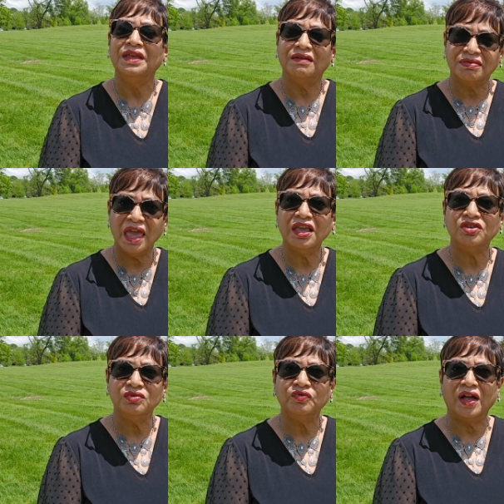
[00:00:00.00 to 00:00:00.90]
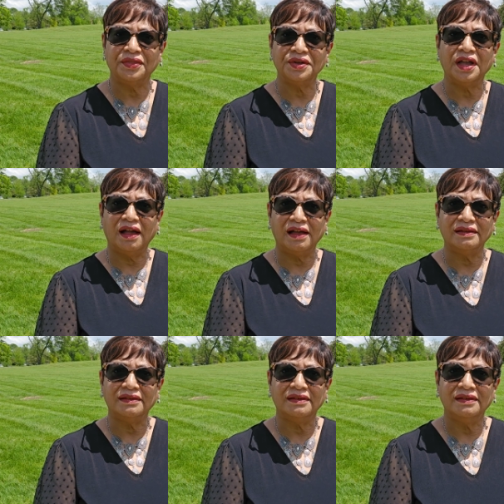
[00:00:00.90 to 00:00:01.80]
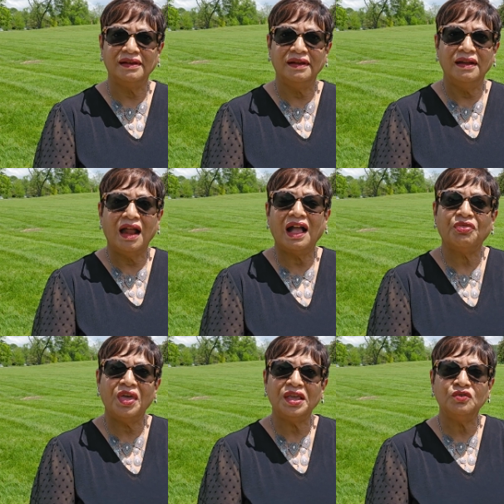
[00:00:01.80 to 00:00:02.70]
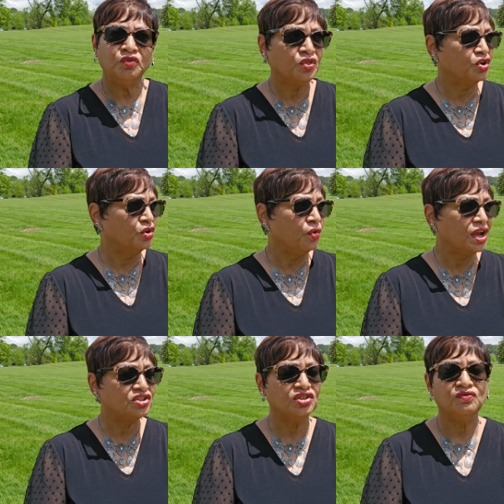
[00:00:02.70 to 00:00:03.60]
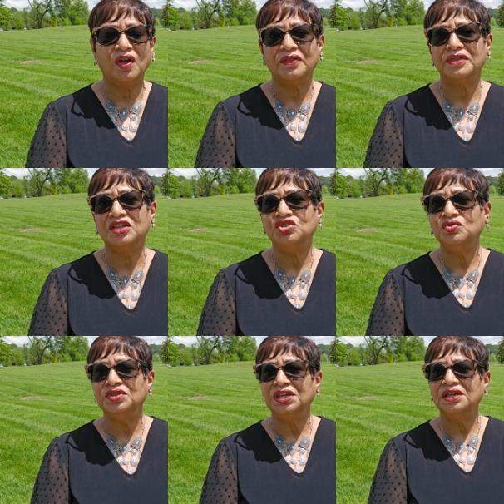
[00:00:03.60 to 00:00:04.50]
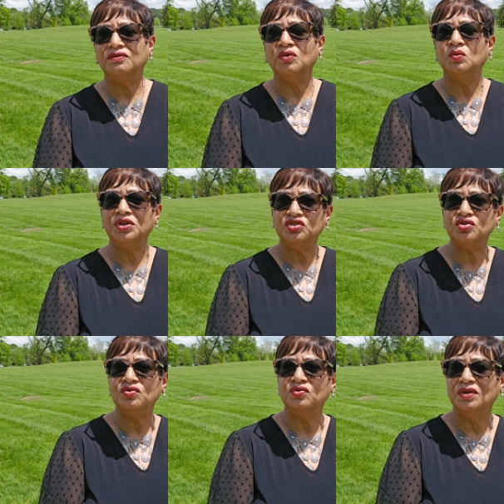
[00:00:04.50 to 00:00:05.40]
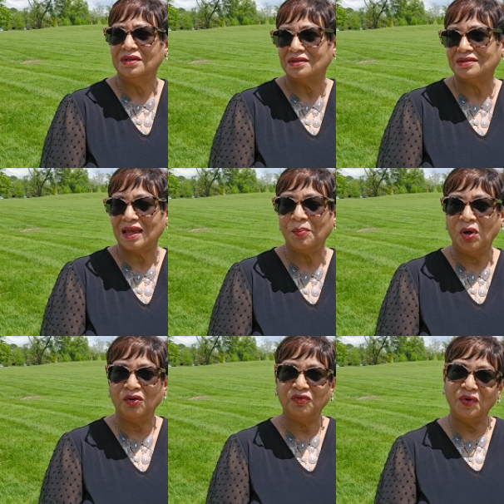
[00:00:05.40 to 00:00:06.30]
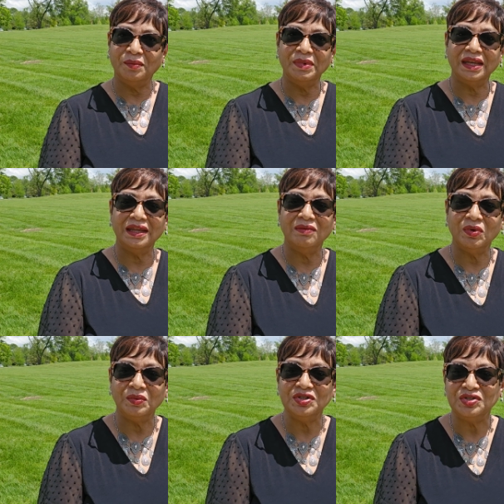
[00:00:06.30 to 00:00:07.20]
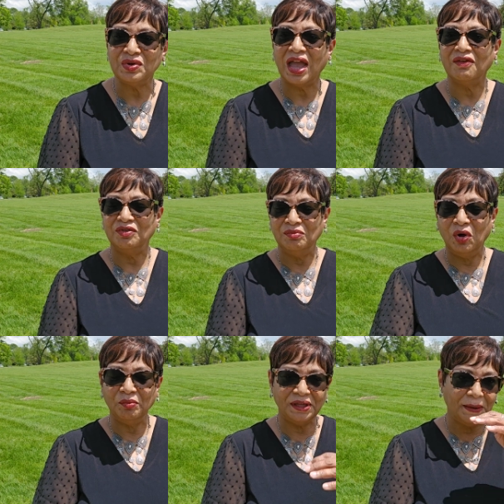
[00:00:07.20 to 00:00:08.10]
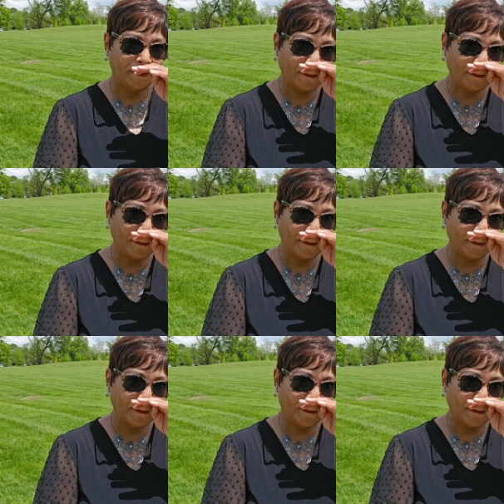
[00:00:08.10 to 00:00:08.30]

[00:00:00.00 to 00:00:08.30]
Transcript: Thank you, Father God. I thank you for the correction, Father, that you give when we do step off for a minute, when we do have a moment.